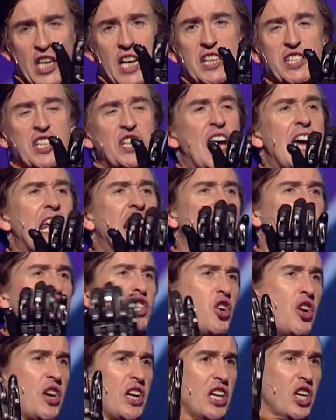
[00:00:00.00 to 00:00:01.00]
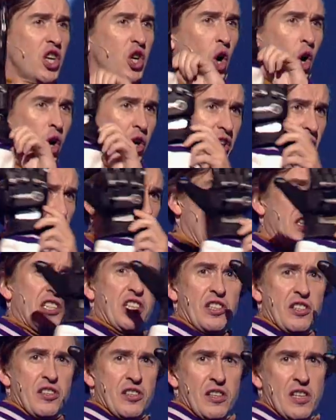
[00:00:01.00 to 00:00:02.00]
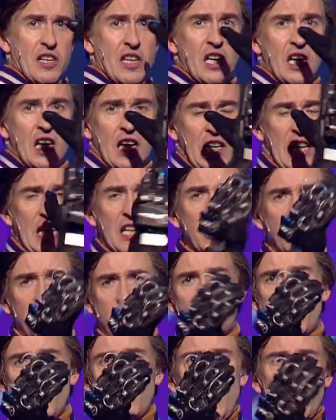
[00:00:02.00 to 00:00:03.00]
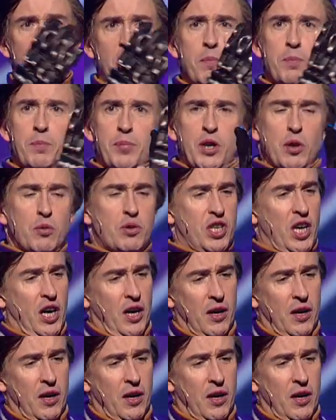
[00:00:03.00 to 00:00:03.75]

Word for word: It's an electronic gauntlet linked to a computer.